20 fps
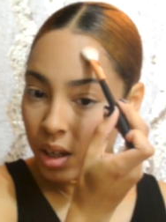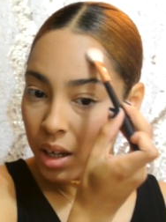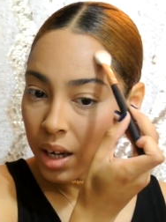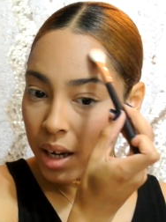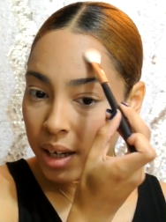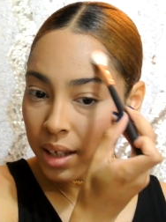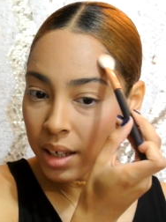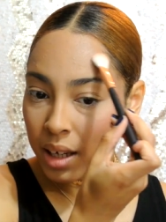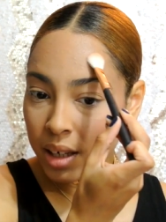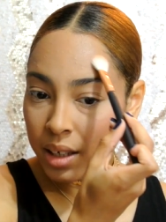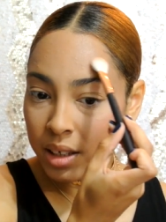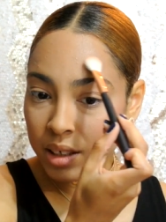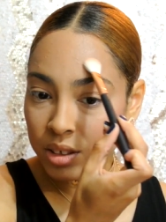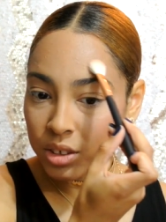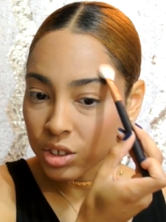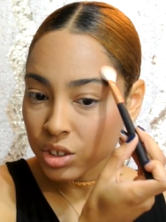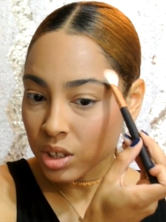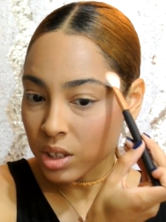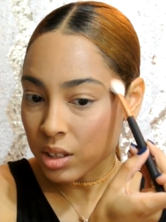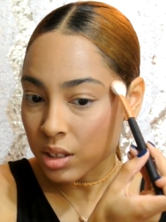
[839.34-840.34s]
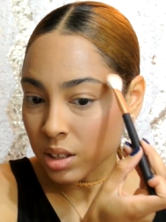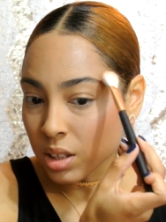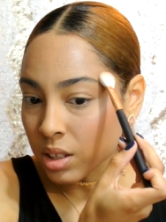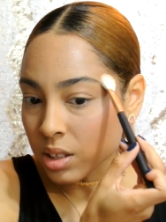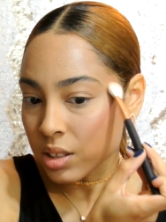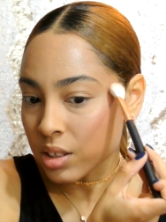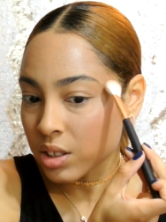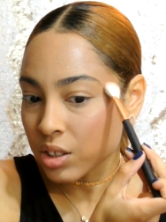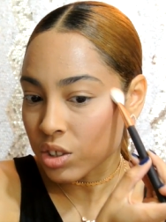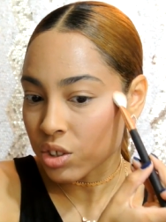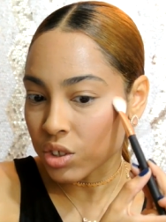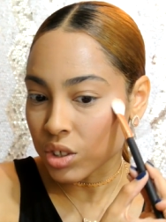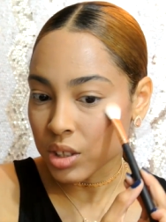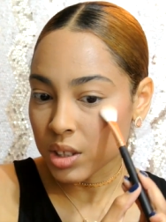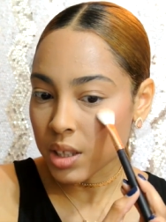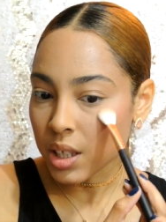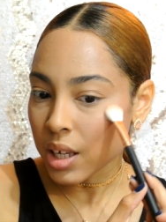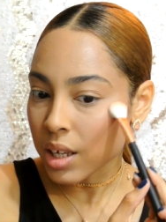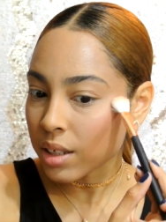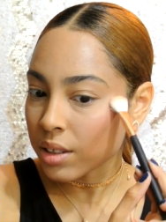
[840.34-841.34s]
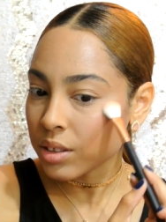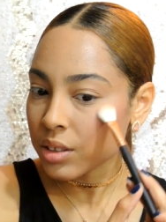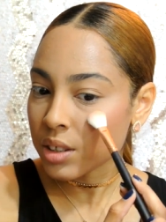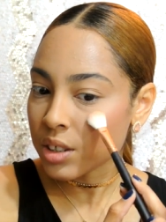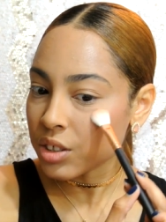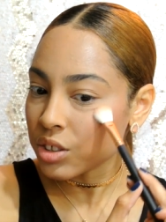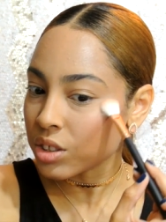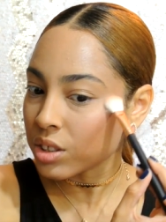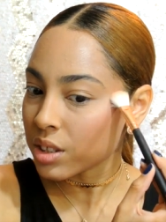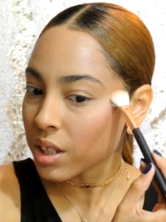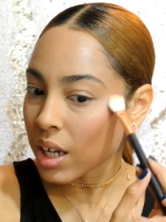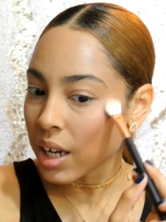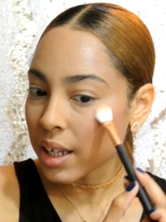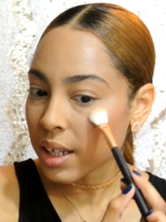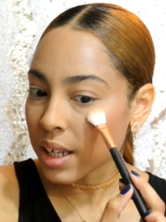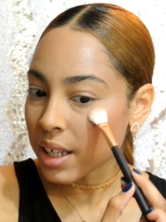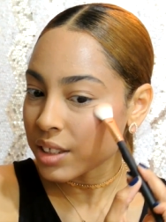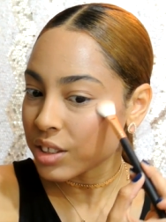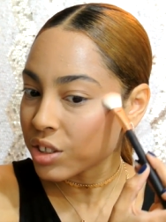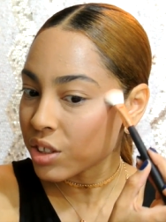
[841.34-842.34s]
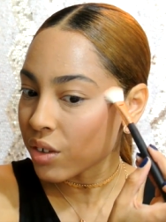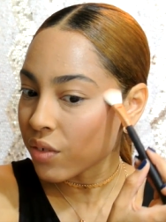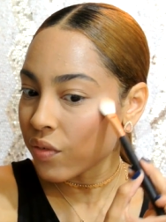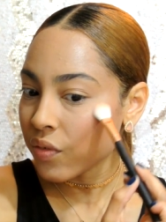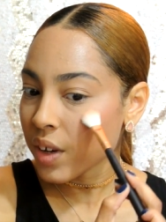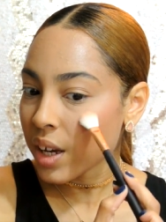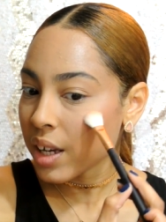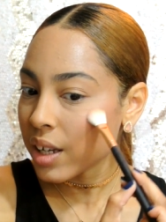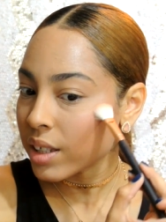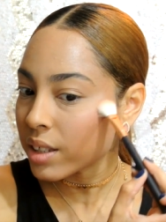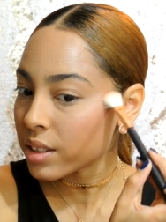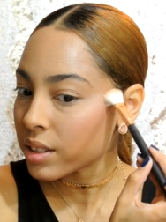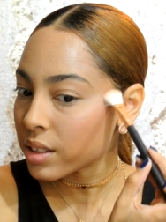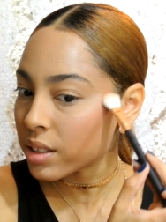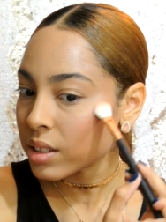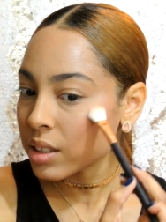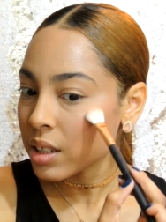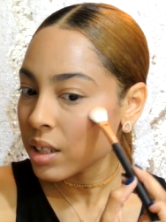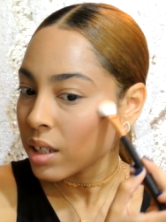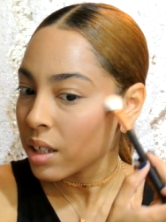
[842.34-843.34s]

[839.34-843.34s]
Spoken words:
Highlighting does just that. It just highlights your face.